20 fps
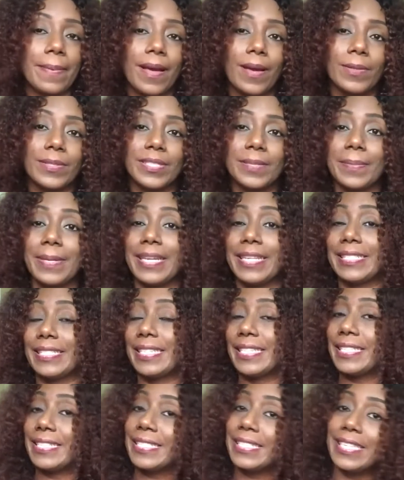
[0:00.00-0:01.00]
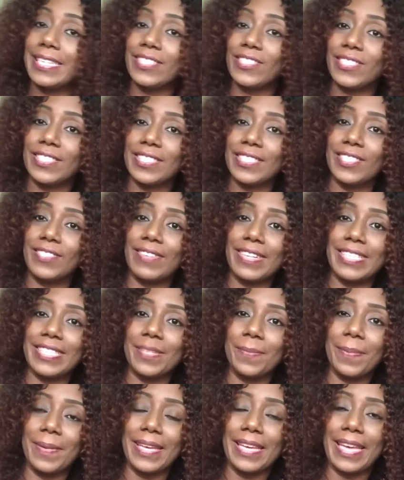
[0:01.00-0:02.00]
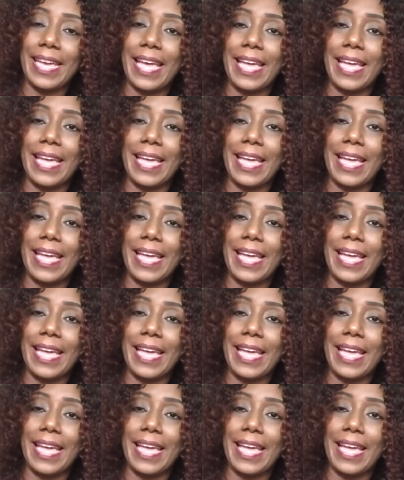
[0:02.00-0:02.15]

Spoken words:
how to make this delicious recipe,